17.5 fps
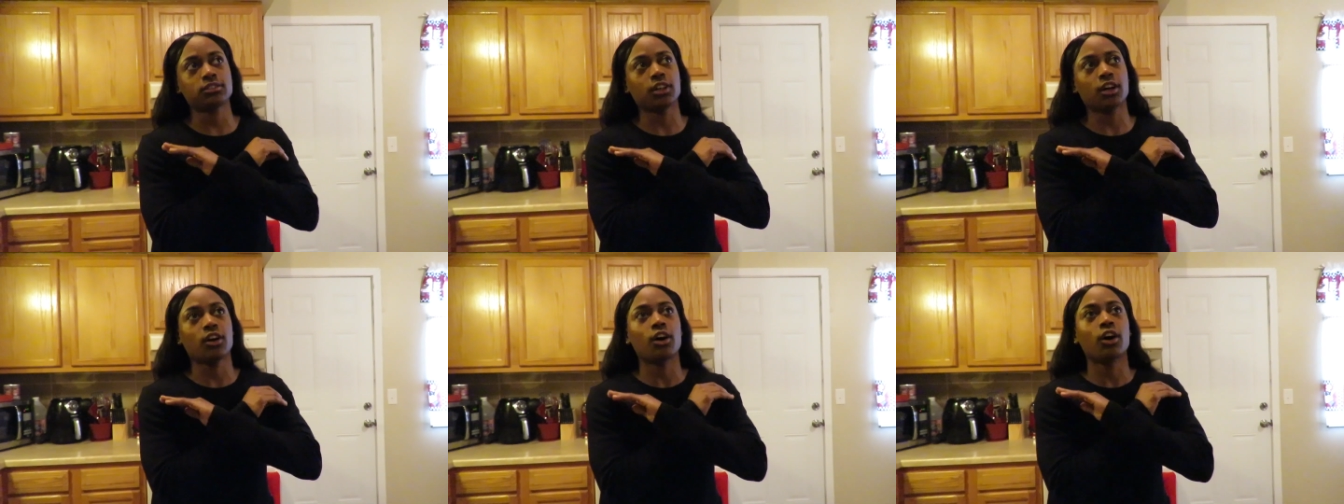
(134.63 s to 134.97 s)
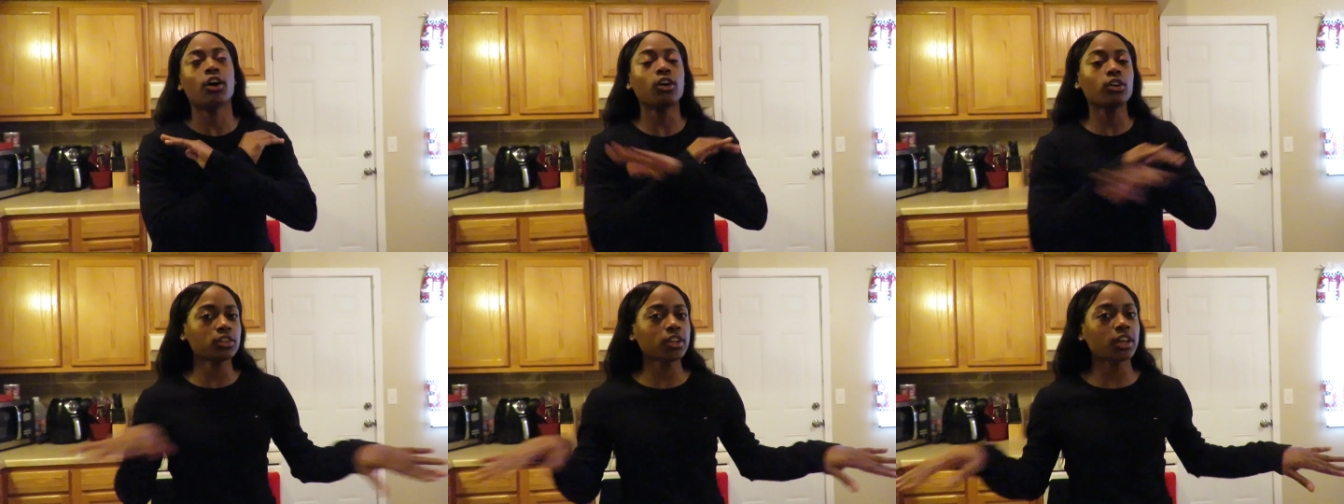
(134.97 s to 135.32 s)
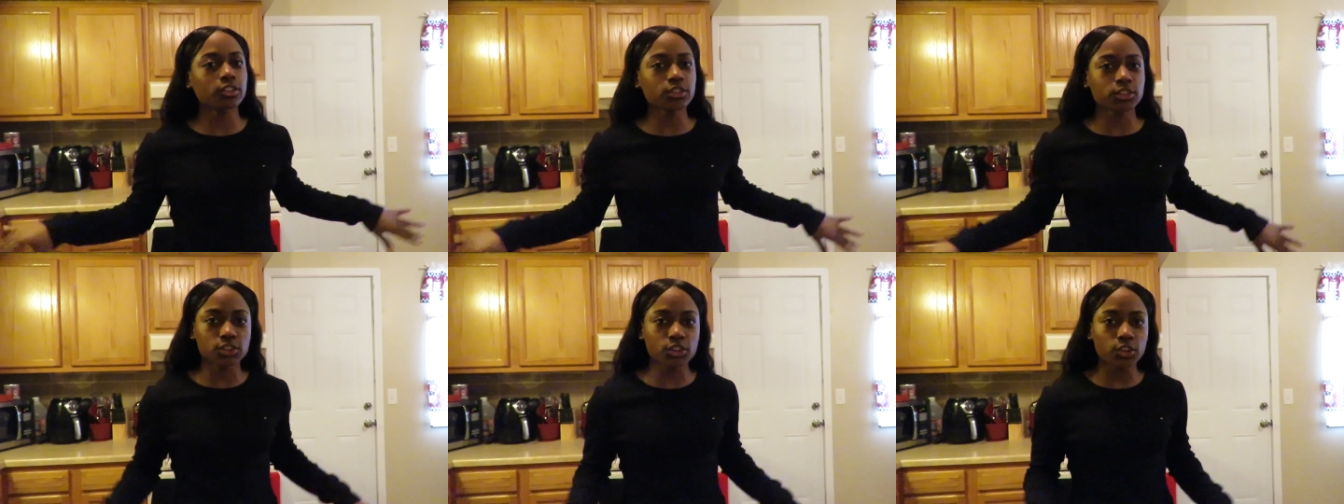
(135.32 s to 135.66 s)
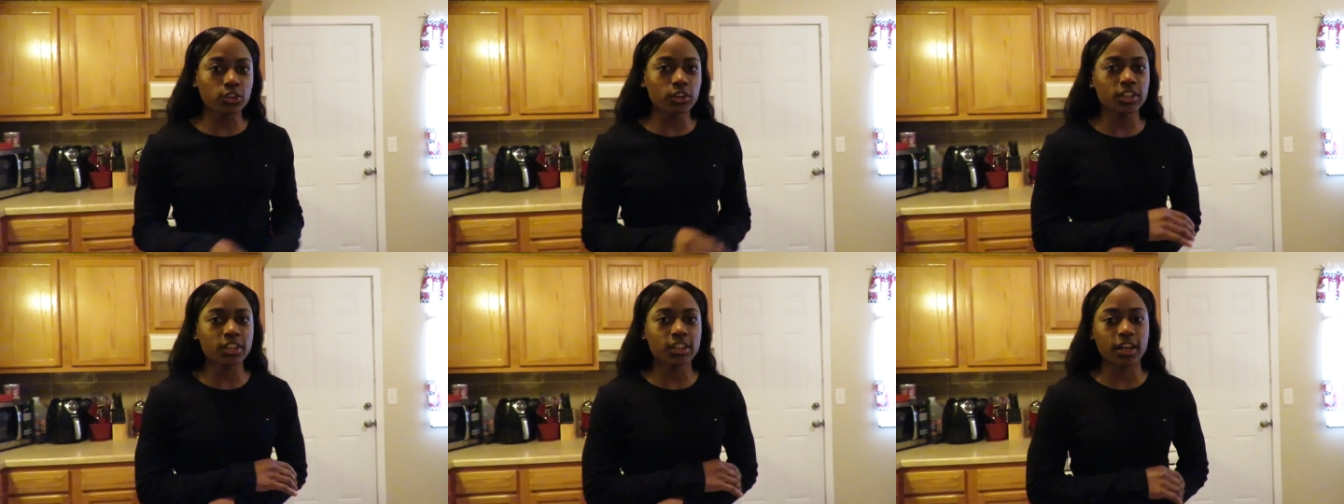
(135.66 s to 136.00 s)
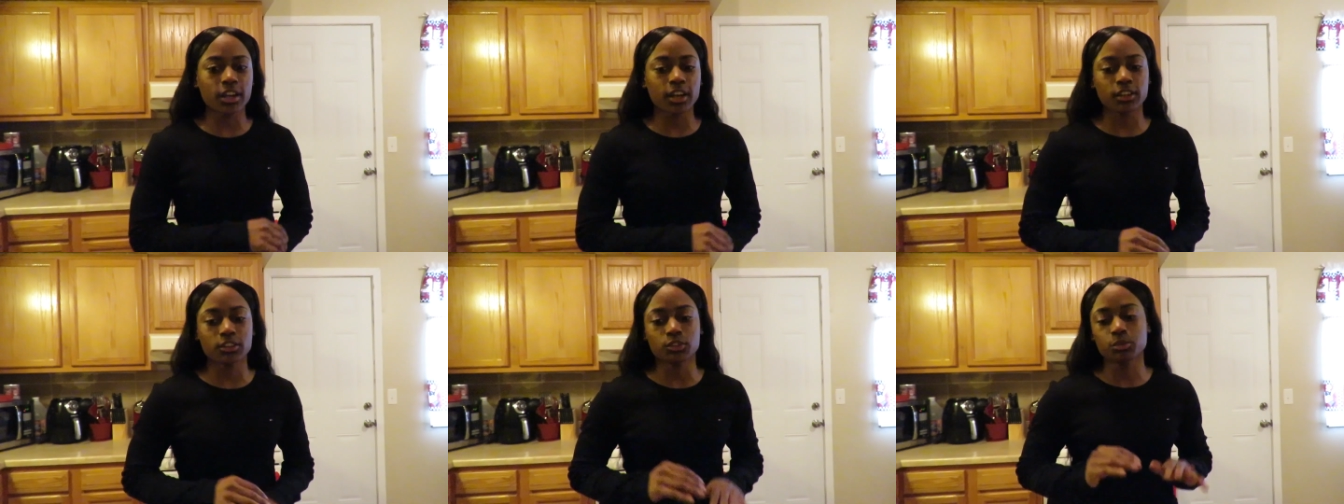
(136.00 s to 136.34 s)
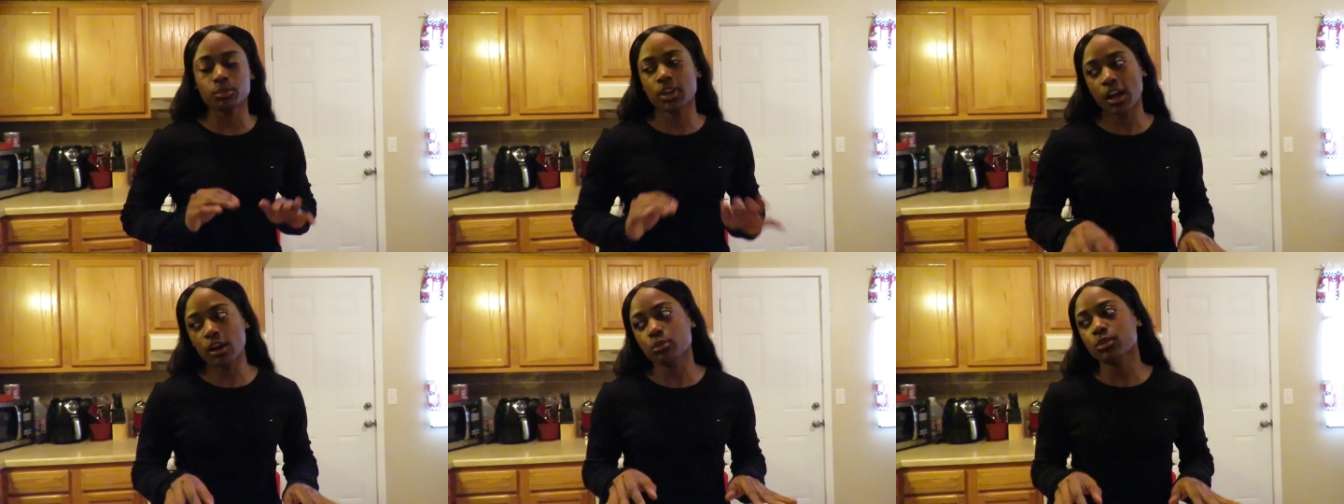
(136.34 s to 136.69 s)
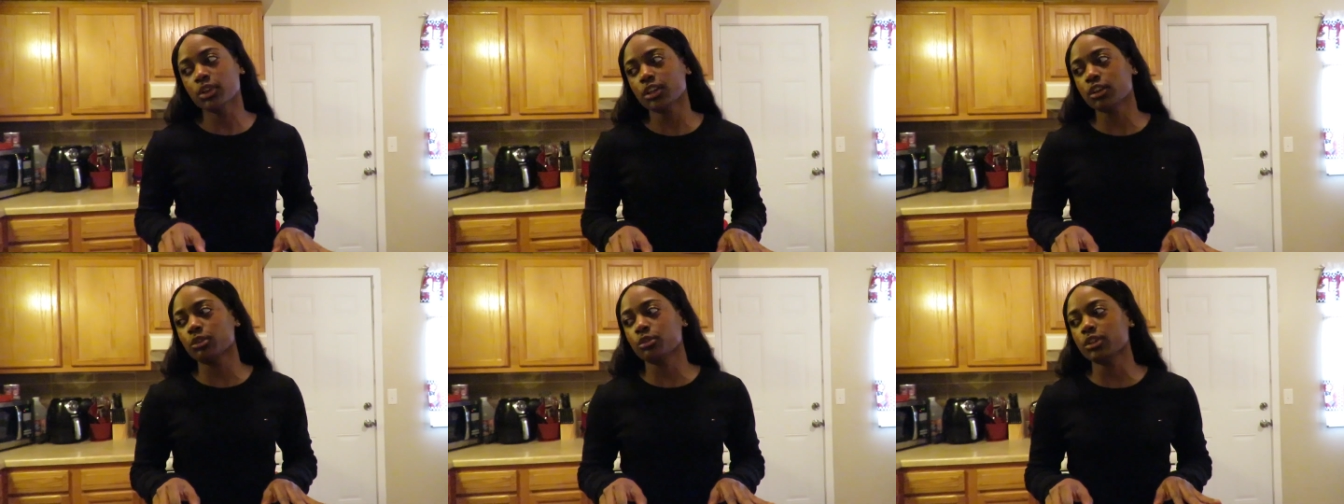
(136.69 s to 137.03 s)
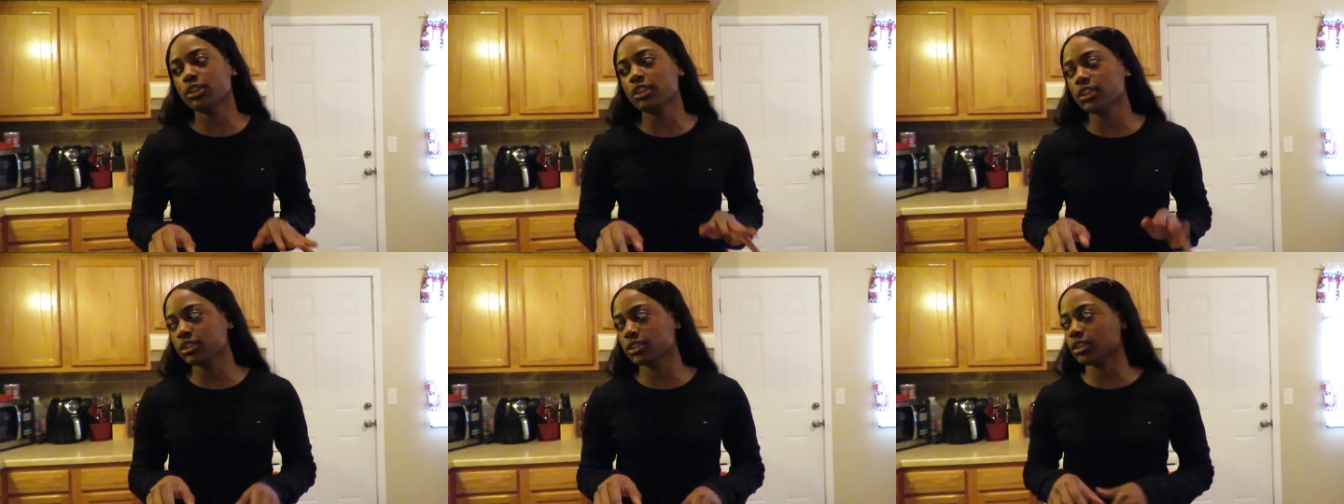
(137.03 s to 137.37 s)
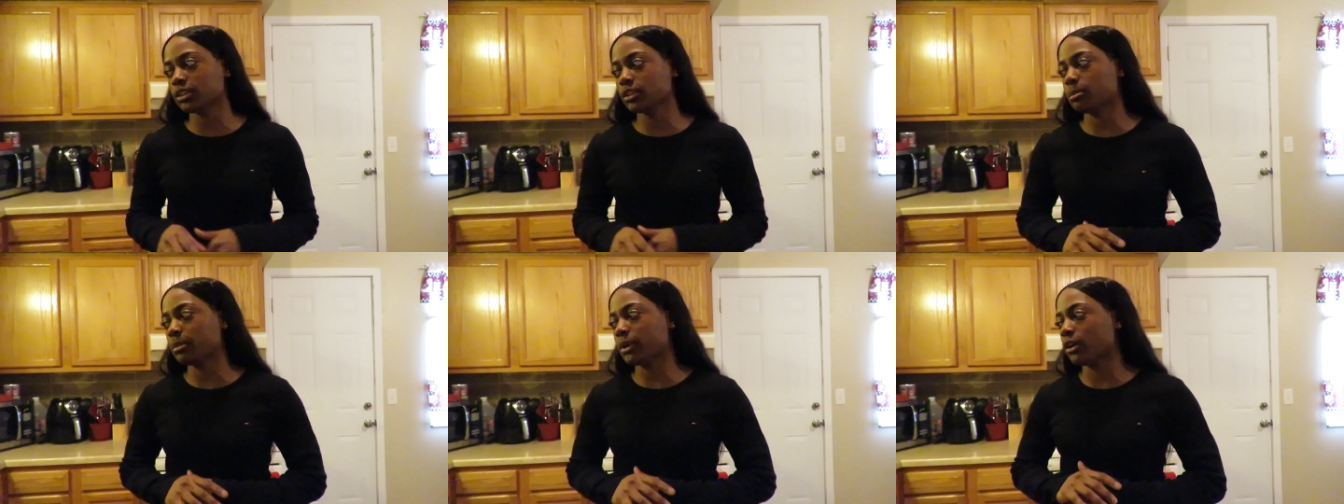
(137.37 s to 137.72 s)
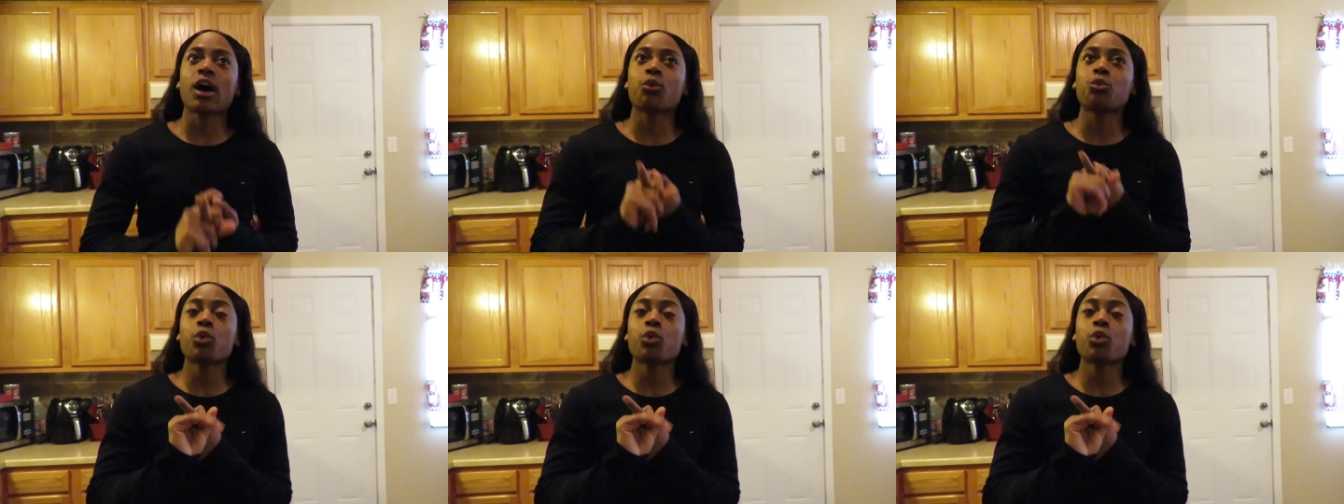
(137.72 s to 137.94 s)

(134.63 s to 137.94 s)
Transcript: A whole nother story that I do not want to go in detail about.